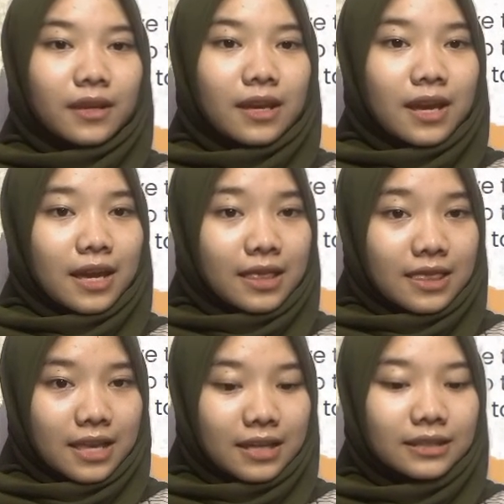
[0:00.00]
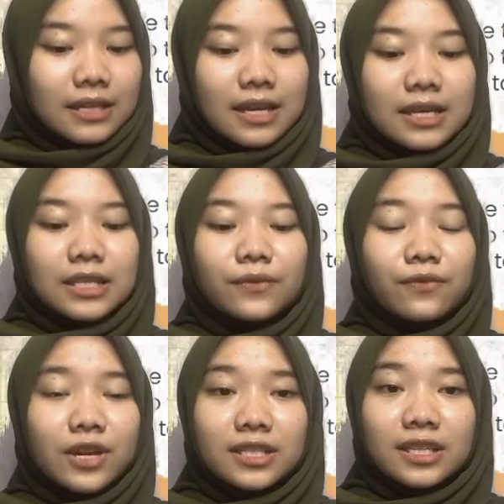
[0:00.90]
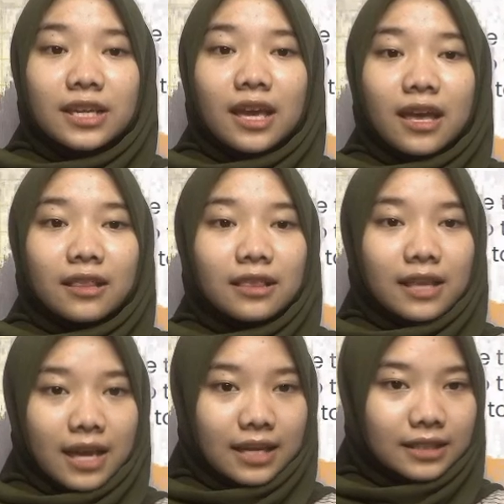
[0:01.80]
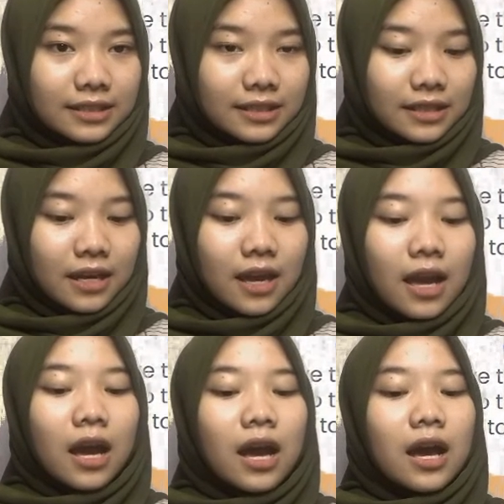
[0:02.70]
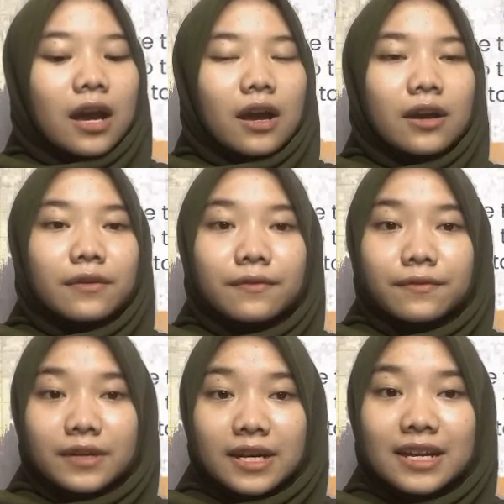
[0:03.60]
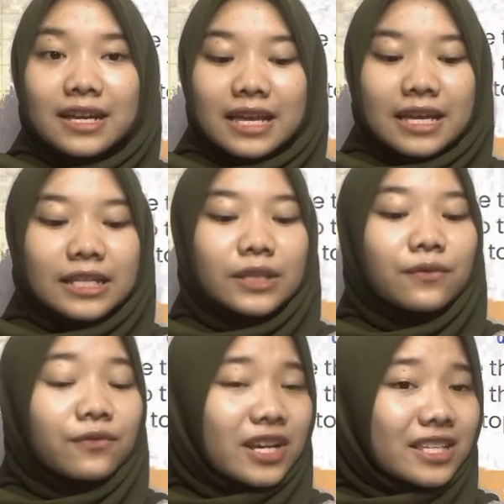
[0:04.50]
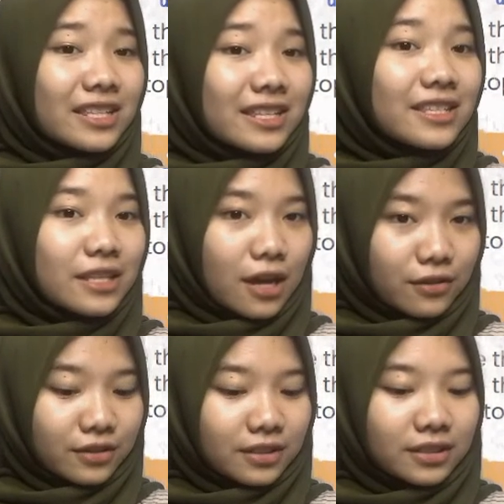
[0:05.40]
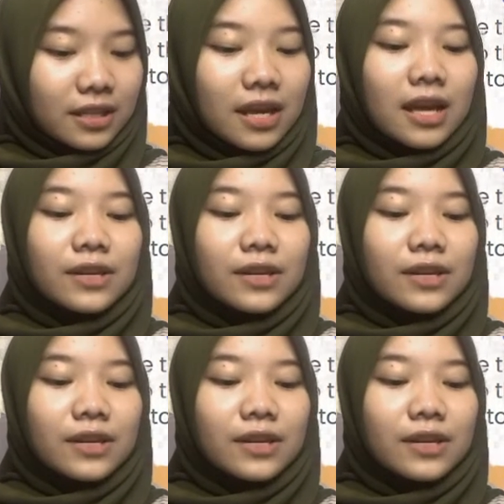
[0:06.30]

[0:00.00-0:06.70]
And next is voicing and length. F is voiceless sound. The